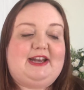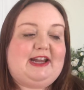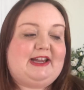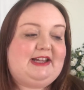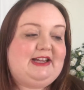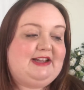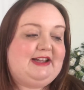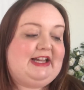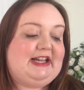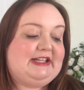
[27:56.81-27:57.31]
I
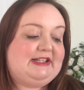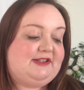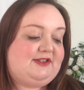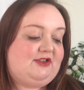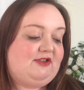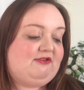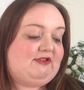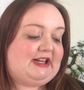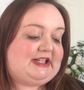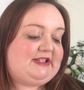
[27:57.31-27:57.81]
think the
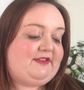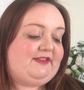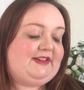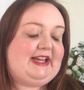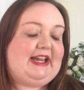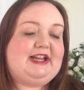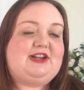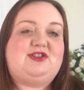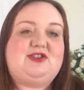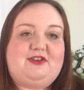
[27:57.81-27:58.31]
instant
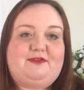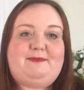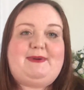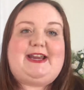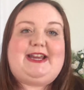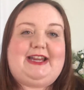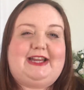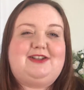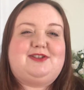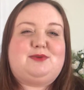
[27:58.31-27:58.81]
gratification of
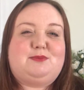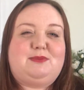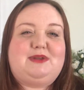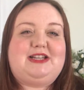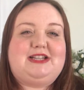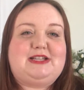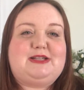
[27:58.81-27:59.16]
making something